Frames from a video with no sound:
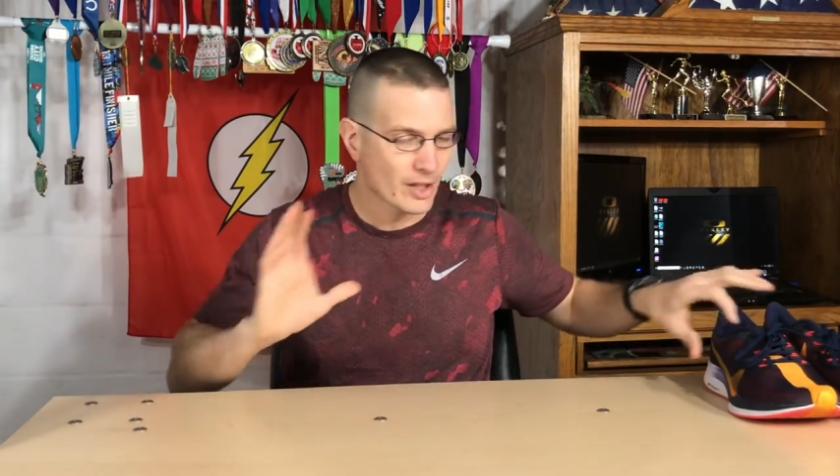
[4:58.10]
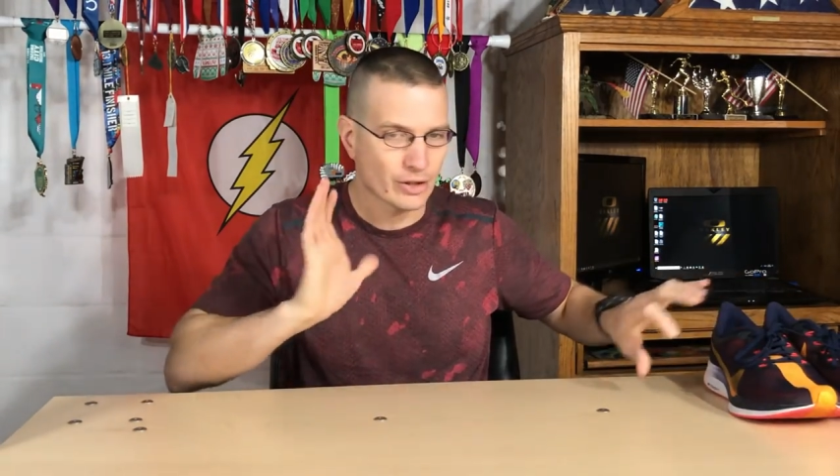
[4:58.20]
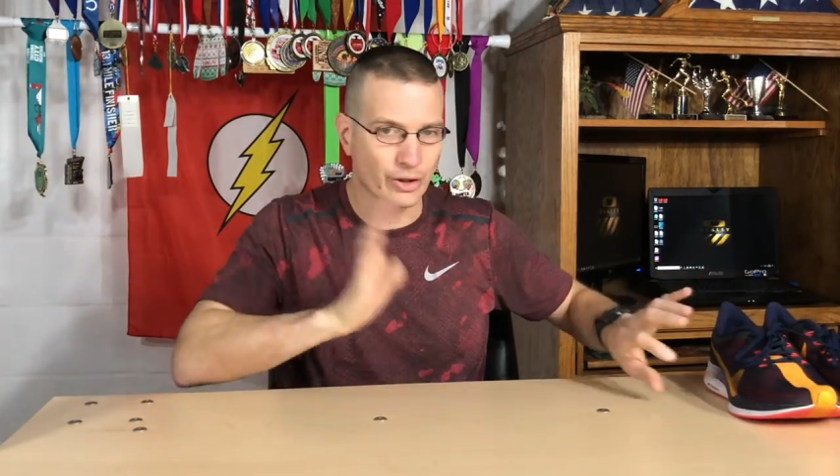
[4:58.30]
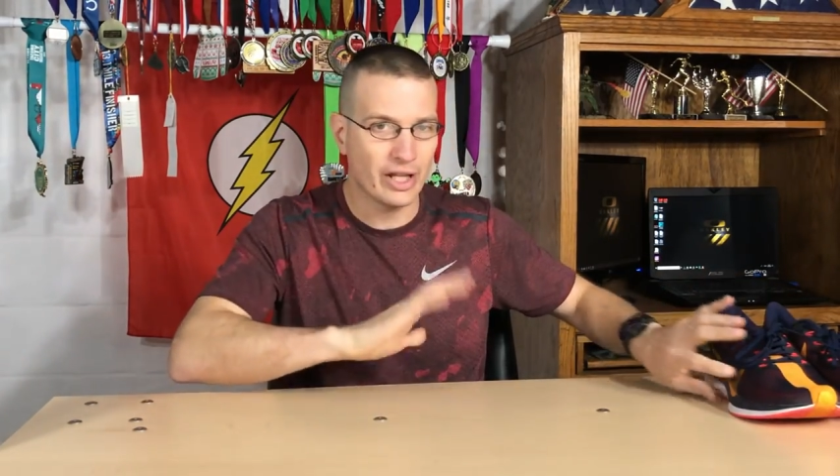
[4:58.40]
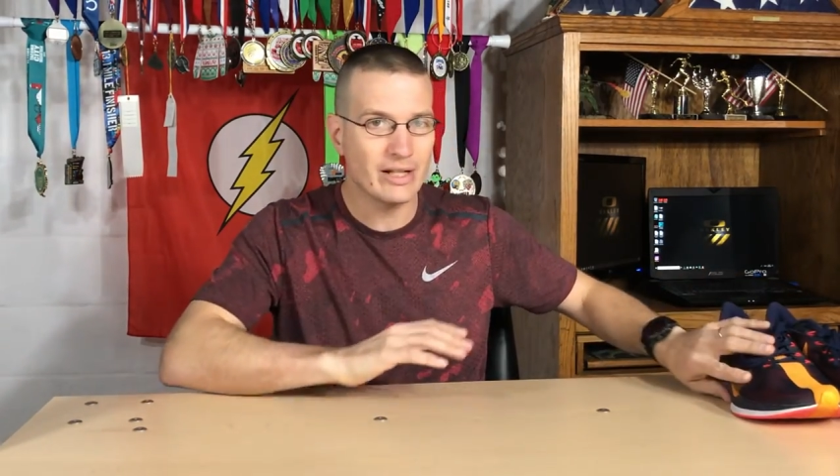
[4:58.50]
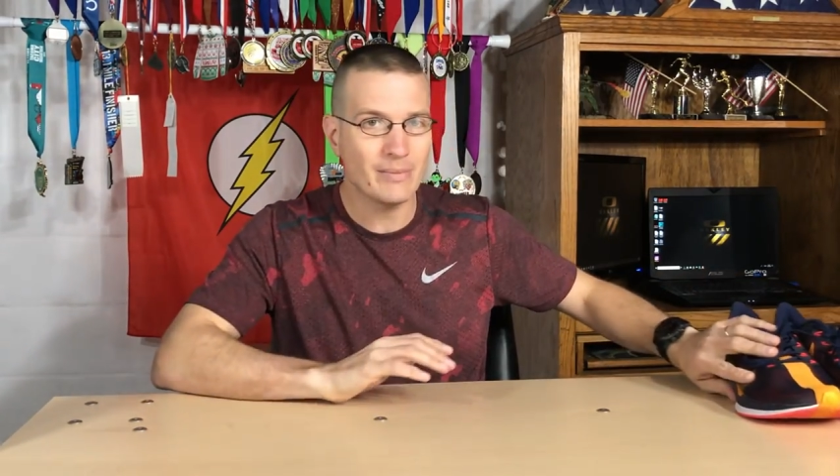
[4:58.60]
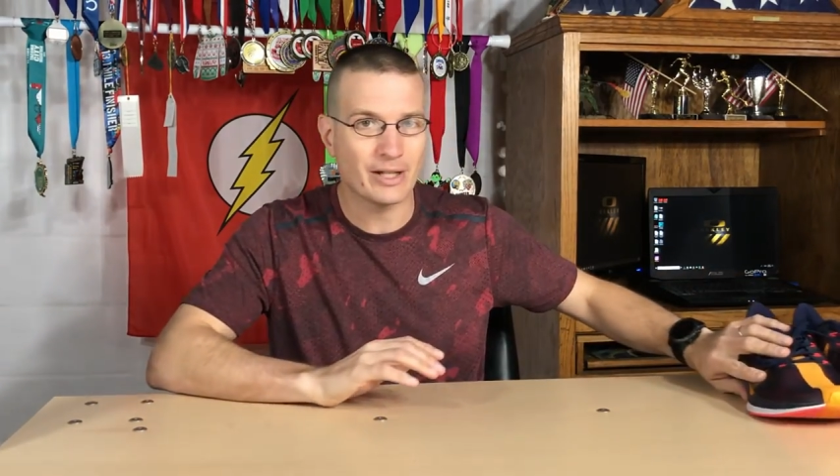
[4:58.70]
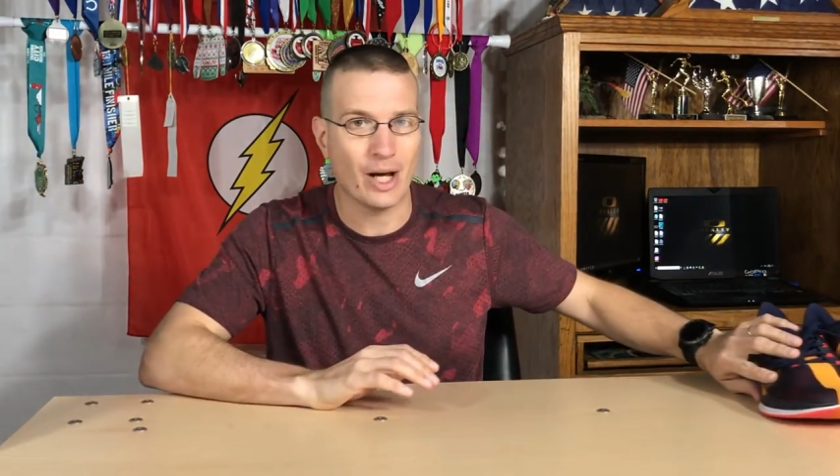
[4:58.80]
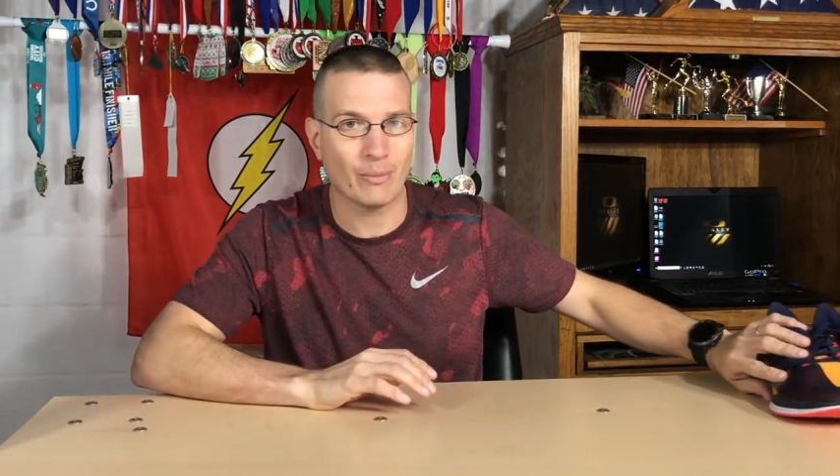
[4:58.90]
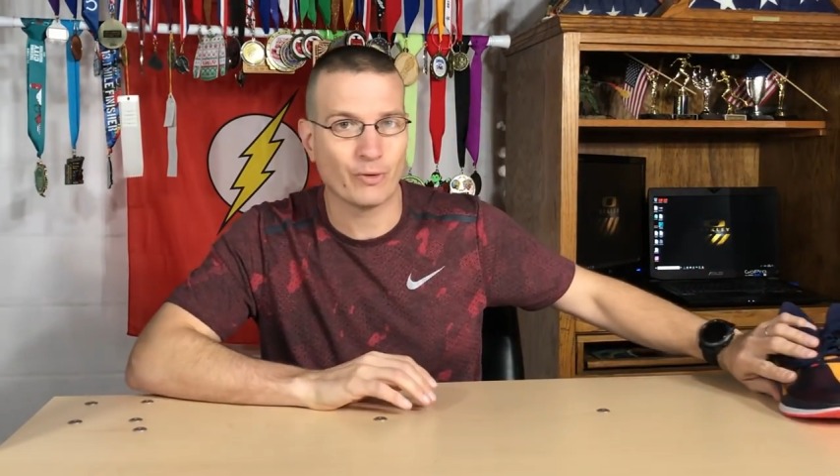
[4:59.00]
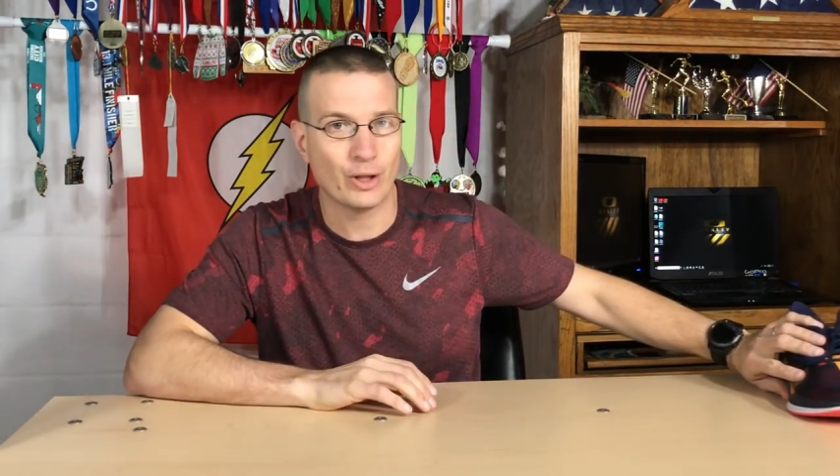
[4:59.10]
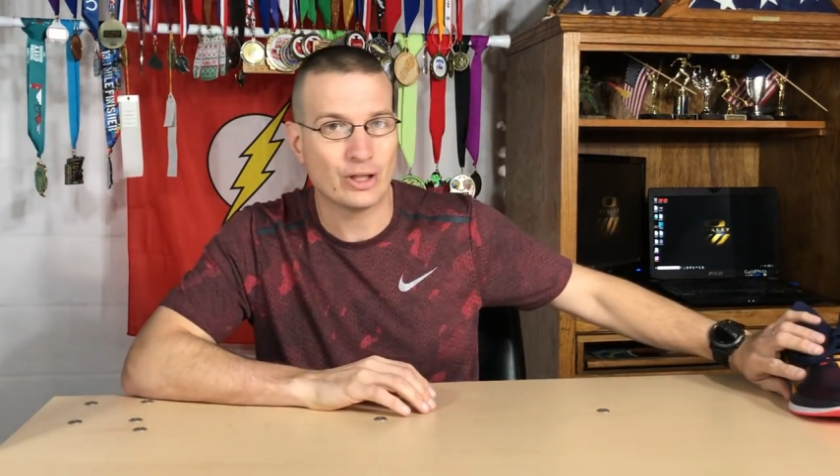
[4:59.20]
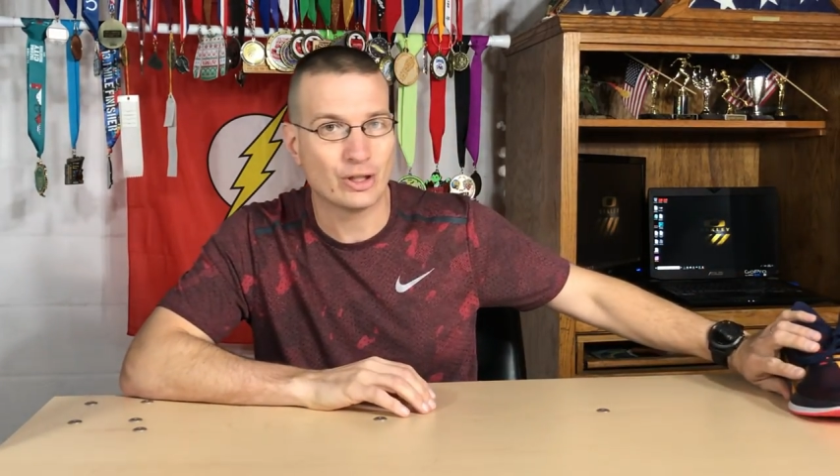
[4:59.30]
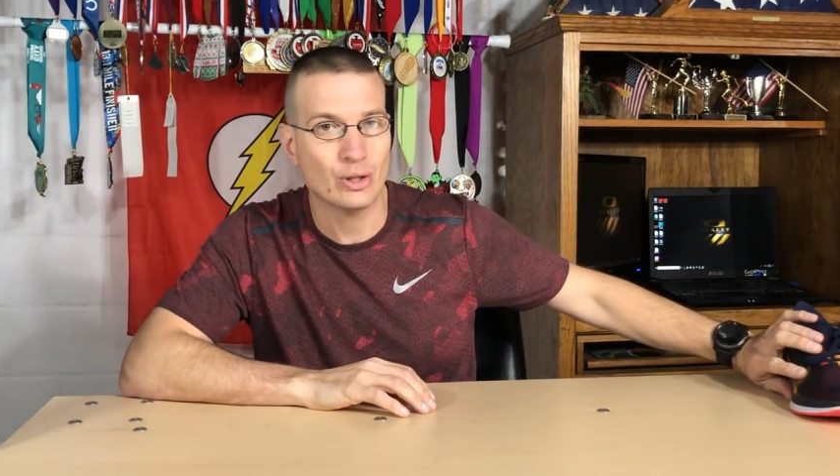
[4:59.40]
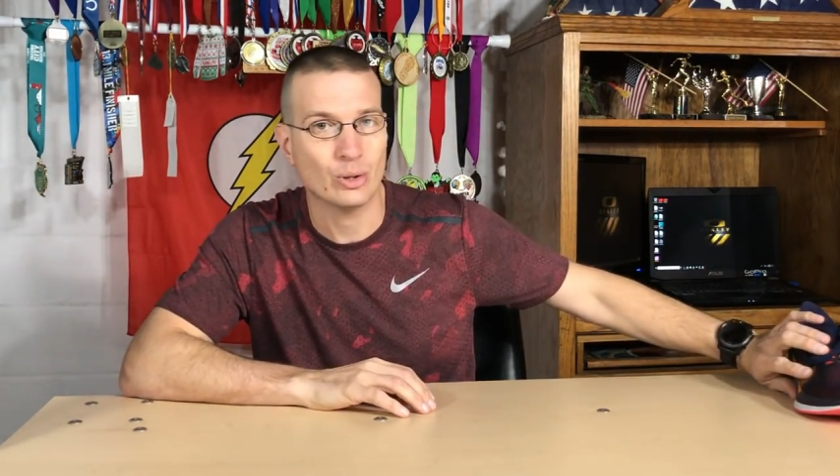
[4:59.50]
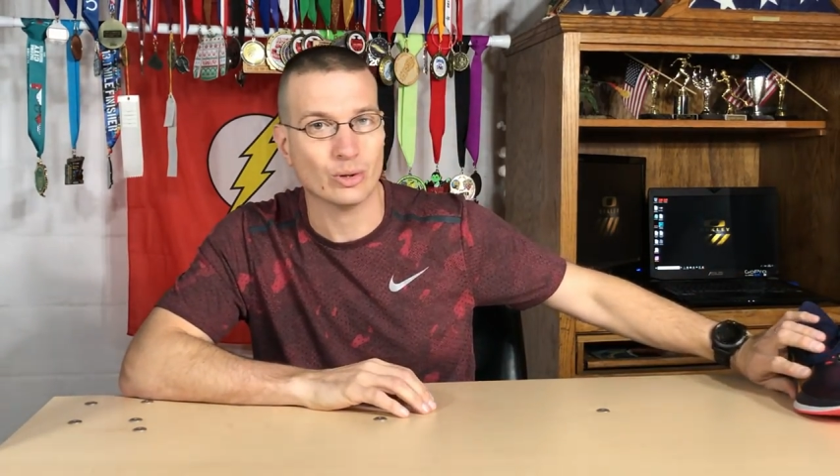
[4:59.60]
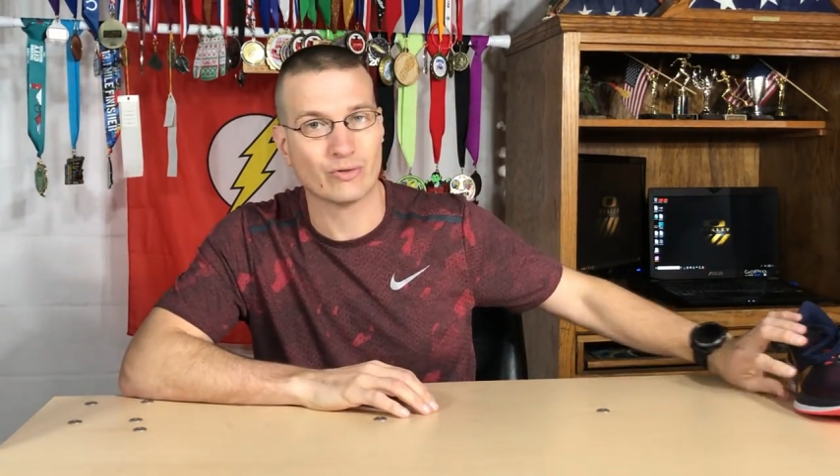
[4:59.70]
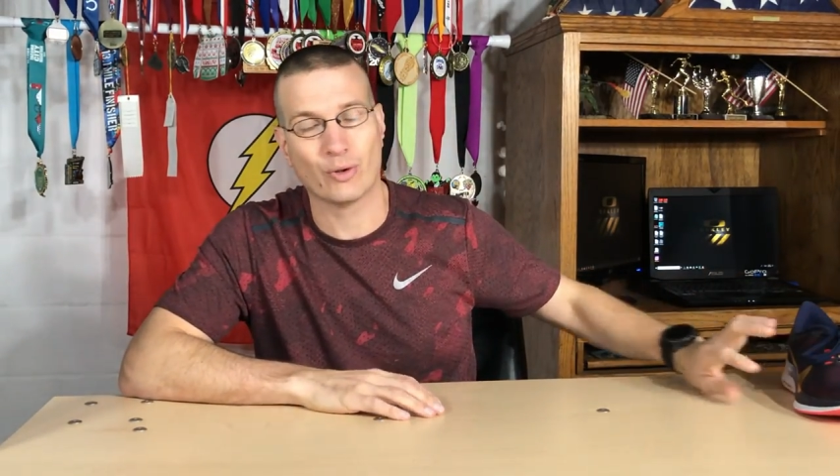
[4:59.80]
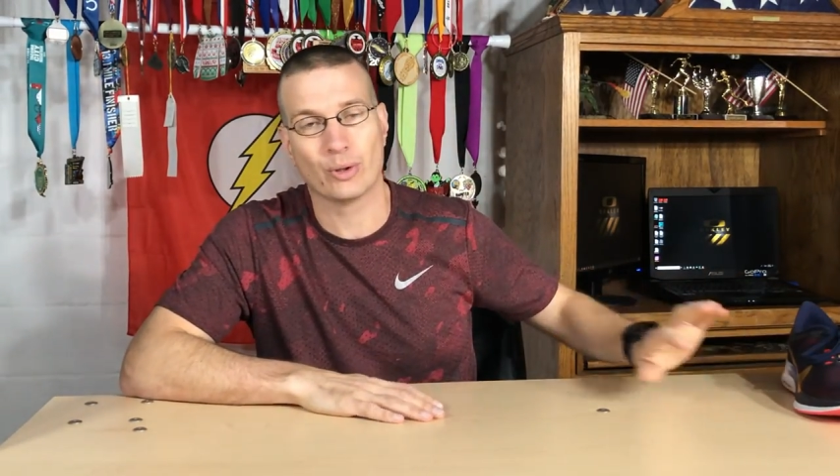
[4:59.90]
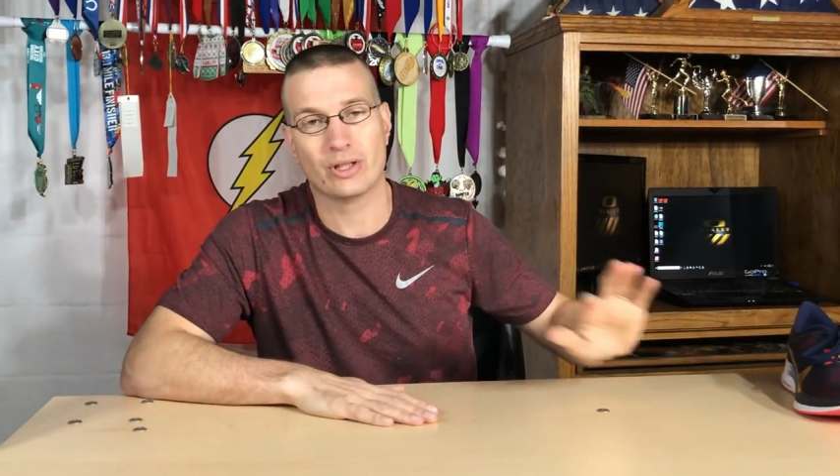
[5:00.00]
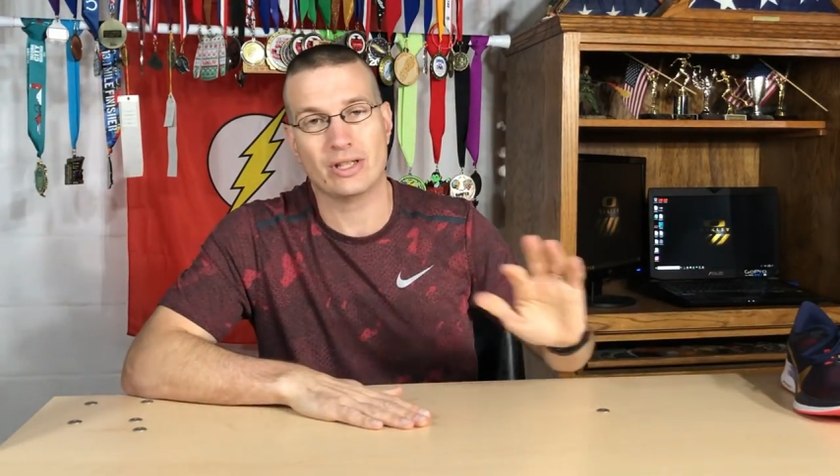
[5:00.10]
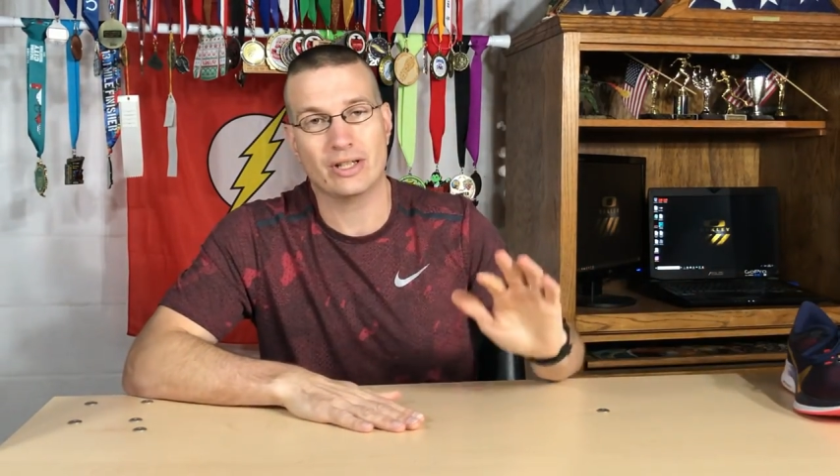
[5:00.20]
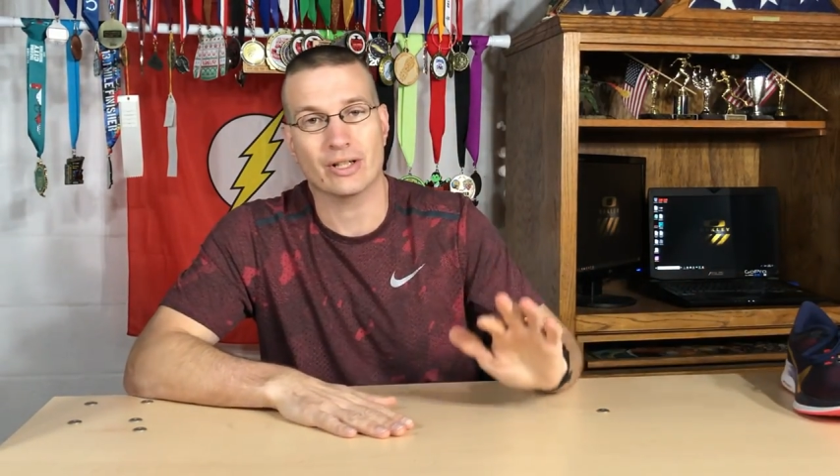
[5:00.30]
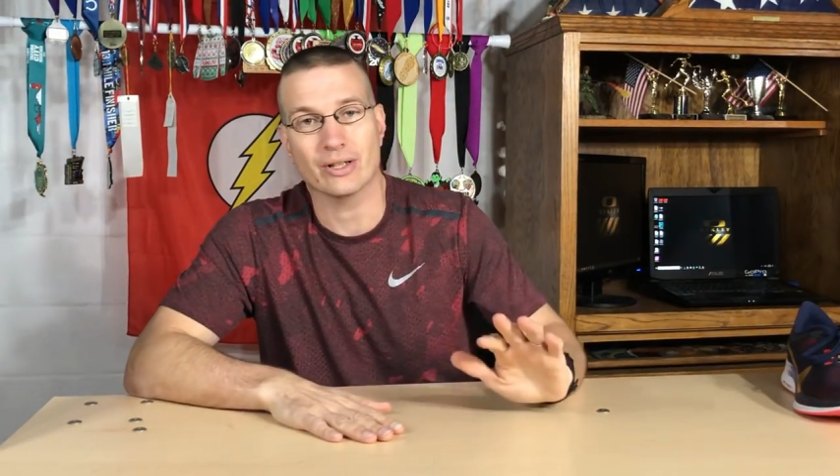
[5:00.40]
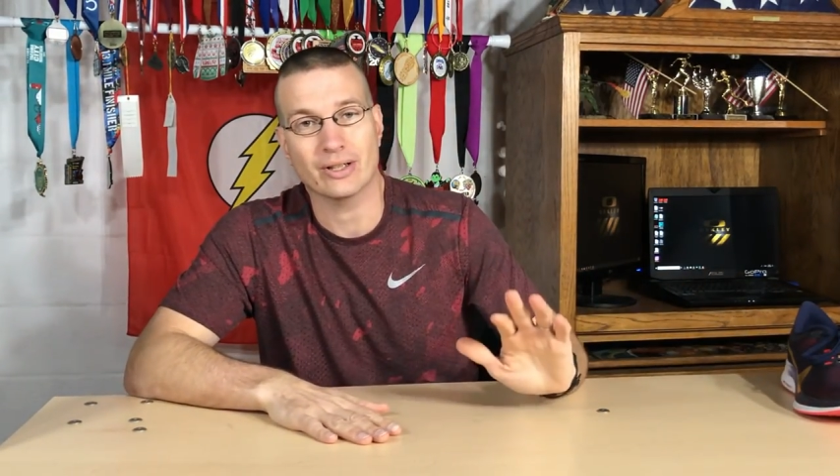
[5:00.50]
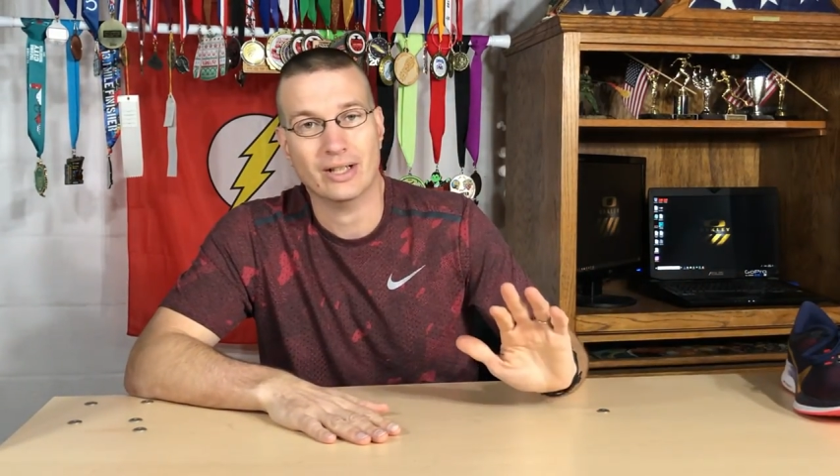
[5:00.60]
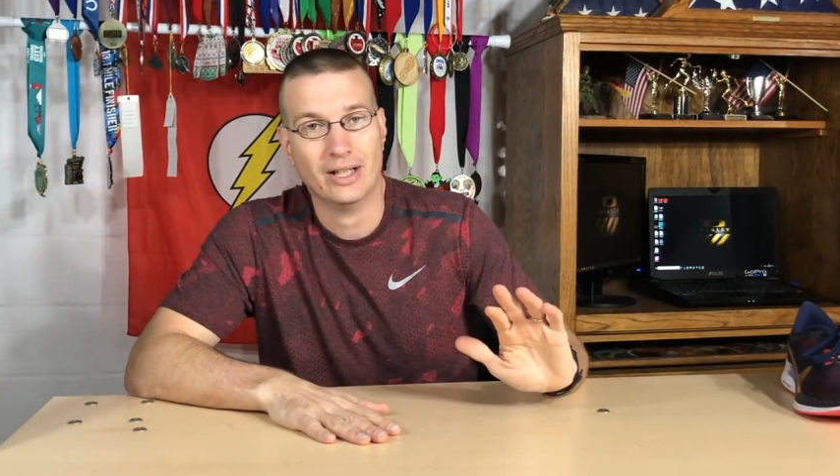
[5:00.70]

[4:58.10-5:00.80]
So that is my top three shoes for the year.